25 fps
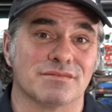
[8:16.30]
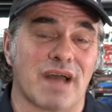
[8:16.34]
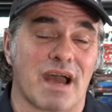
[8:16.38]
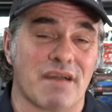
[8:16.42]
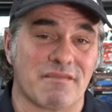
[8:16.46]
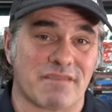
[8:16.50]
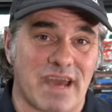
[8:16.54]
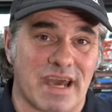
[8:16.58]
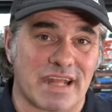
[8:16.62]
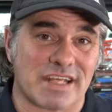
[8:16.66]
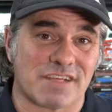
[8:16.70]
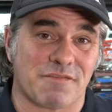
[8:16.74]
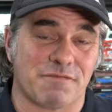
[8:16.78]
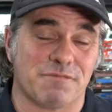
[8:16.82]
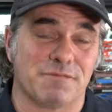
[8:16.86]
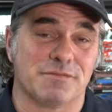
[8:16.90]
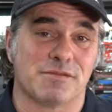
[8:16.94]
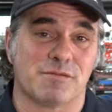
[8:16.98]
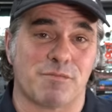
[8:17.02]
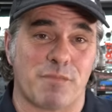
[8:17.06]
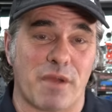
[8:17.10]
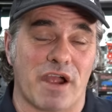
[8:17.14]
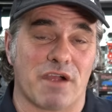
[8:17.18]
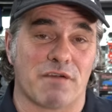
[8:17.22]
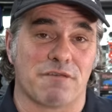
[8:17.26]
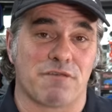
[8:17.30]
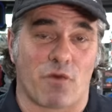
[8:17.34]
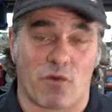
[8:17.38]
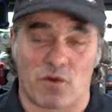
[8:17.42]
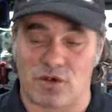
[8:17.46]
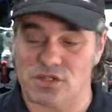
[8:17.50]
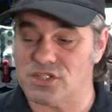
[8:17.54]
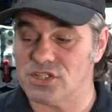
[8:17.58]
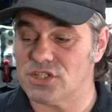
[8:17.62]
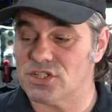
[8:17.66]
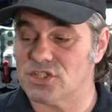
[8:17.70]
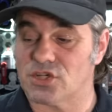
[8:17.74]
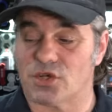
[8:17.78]
I've got a spare
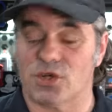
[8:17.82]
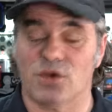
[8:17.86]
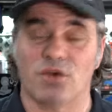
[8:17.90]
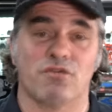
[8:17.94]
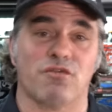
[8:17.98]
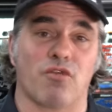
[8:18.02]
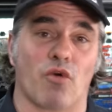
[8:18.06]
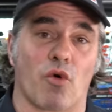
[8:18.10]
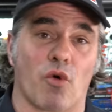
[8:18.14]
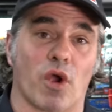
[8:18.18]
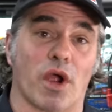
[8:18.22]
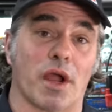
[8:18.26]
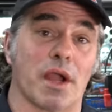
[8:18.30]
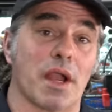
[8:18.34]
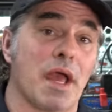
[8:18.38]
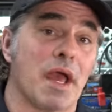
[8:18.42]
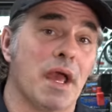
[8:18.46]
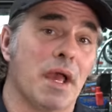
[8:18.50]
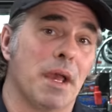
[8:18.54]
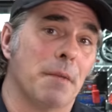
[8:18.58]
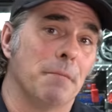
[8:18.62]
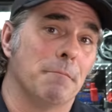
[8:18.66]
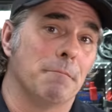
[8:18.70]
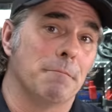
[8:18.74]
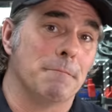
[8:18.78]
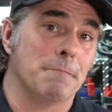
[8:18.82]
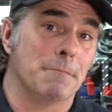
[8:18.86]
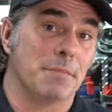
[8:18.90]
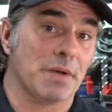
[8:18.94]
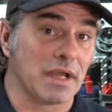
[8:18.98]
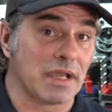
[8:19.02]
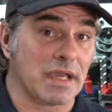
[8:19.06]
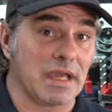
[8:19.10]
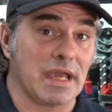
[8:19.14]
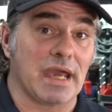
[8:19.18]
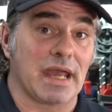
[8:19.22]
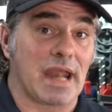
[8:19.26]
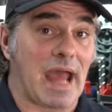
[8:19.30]
forcing screw for it. But
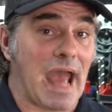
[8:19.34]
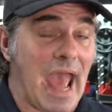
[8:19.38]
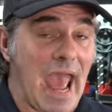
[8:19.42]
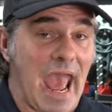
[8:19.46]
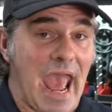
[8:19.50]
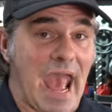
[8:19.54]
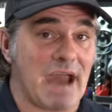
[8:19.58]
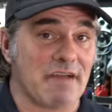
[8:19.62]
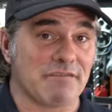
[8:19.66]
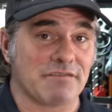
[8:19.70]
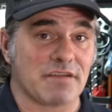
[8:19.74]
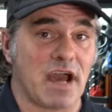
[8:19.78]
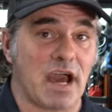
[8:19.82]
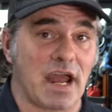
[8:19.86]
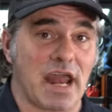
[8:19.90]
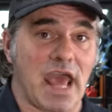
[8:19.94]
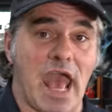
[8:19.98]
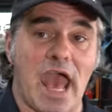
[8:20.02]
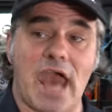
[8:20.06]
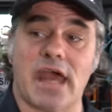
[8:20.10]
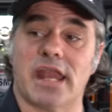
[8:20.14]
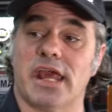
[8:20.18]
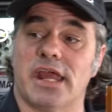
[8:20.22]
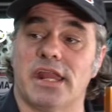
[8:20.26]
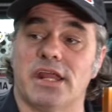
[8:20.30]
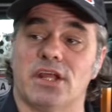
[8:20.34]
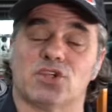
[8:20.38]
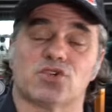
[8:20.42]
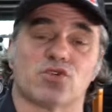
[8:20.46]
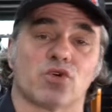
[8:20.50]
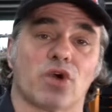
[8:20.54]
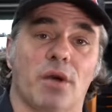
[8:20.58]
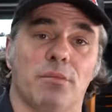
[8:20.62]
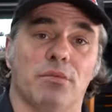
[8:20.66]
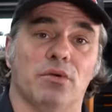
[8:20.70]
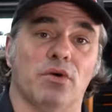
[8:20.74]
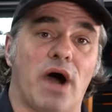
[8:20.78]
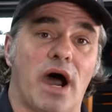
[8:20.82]
again, I have not had any
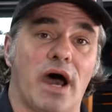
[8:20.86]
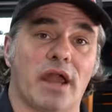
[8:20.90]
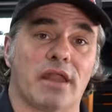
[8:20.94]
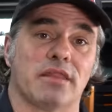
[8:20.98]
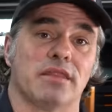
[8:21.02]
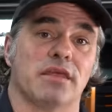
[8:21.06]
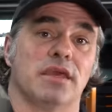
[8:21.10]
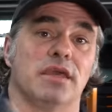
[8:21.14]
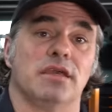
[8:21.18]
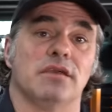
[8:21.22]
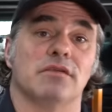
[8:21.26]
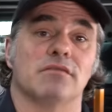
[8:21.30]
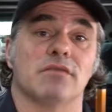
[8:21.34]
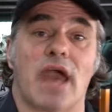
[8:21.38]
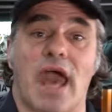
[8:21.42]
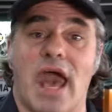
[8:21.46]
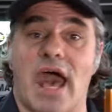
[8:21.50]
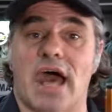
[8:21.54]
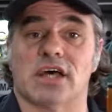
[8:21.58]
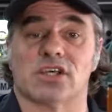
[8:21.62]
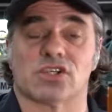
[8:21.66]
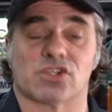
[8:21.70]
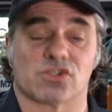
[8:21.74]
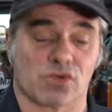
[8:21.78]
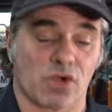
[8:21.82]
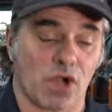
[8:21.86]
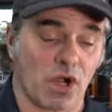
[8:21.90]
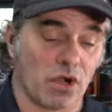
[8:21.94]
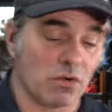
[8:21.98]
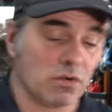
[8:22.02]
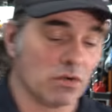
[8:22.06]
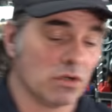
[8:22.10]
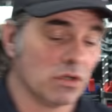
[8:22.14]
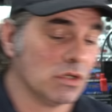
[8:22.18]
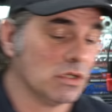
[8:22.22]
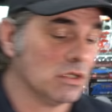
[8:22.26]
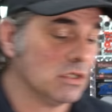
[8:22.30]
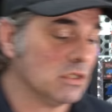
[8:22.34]
trouble out of the Astro.
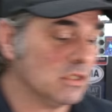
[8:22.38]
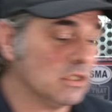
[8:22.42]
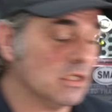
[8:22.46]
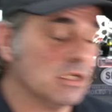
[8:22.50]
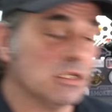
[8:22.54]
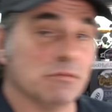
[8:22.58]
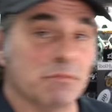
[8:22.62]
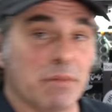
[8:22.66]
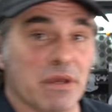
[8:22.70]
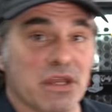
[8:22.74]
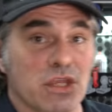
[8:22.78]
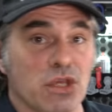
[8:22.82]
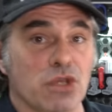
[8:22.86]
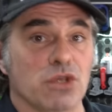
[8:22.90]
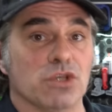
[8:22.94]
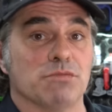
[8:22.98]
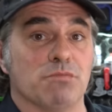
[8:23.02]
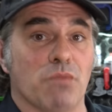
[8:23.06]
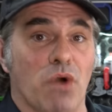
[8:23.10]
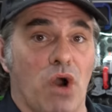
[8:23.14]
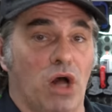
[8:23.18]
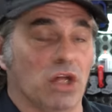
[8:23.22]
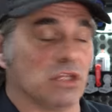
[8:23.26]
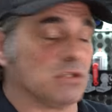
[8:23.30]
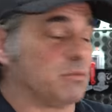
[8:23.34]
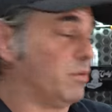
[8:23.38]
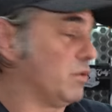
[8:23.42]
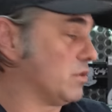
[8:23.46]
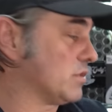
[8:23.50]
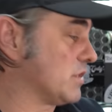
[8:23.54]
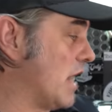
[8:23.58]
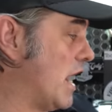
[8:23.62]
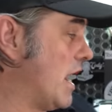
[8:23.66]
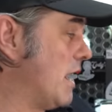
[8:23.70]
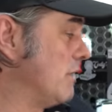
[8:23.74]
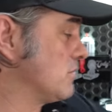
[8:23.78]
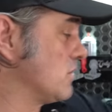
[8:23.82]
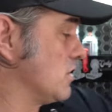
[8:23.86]
It's been used multiple
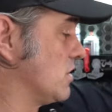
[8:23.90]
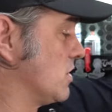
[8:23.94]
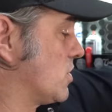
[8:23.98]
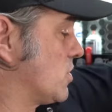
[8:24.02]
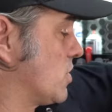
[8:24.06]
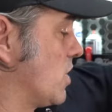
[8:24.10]
times in the